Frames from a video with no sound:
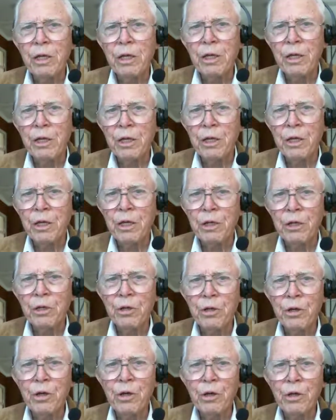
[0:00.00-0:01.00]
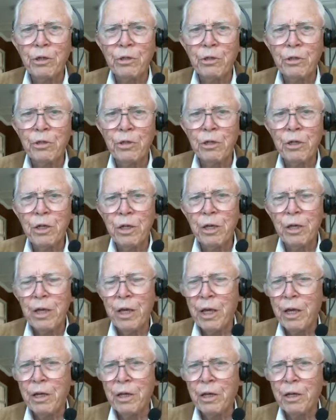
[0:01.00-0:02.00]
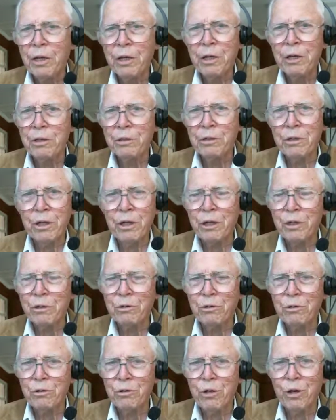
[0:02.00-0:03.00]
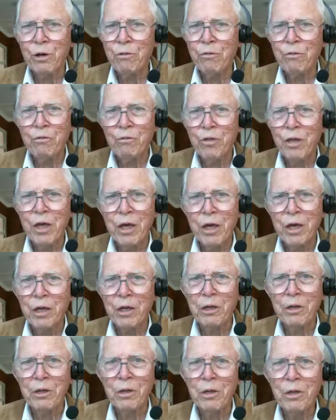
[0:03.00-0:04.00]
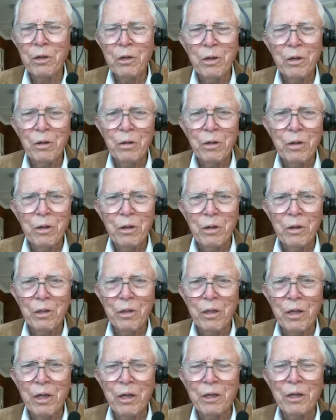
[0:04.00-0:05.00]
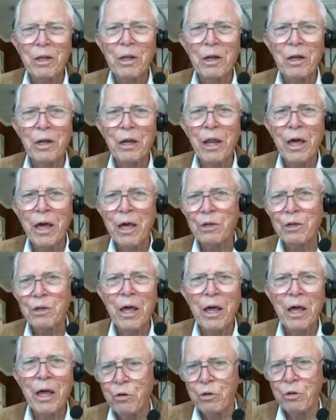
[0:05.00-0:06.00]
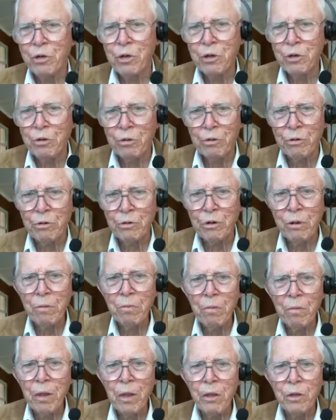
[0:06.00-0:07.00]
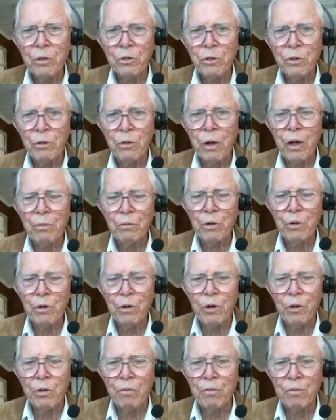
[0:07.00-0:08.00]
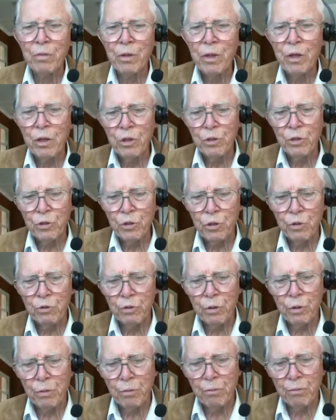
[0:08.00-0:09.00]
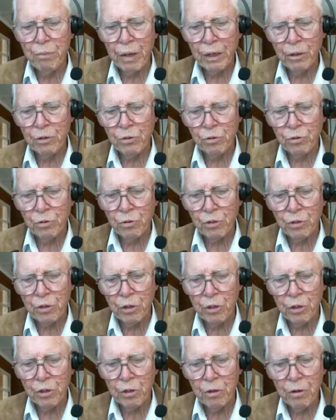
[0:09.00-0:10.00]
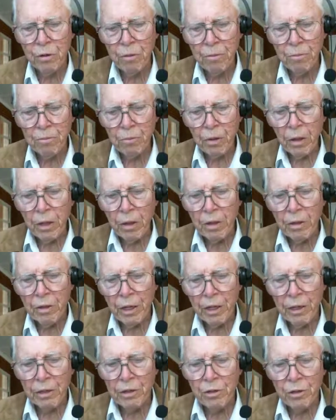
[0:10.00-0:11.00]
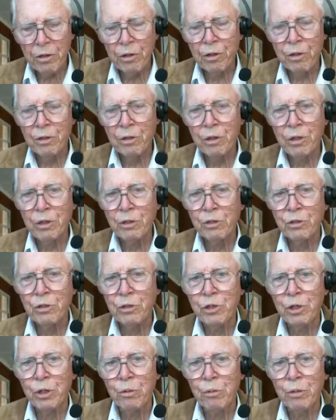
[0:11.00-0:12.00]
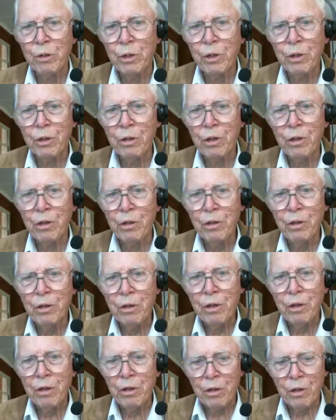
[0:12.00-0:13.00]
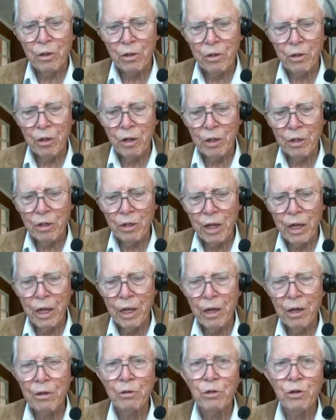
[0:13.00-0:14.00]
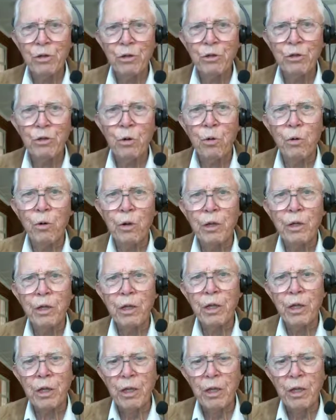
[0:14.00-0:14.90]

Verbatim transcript: uh, it does, and it is a tough thing uh, that lasts for years. So I'm going to show some pictures here that uh, these gentlemen uh, cut down the joint,